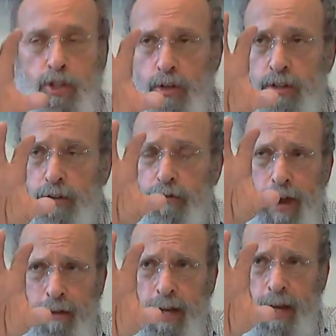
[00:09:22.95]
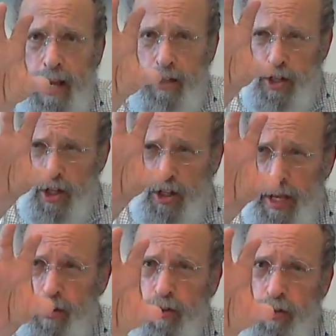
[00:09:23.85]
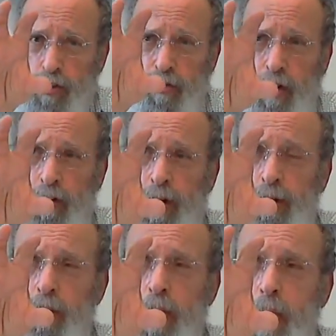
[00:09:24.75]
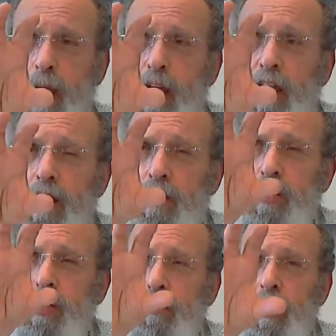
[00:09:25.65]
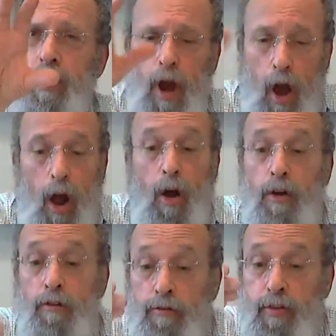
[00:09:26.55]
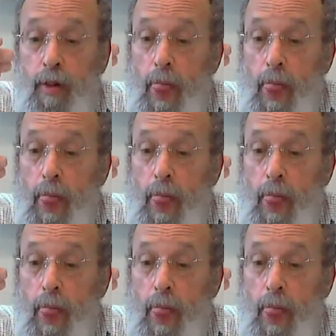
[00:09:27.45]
So Tiferet as the central sphere is the sphere of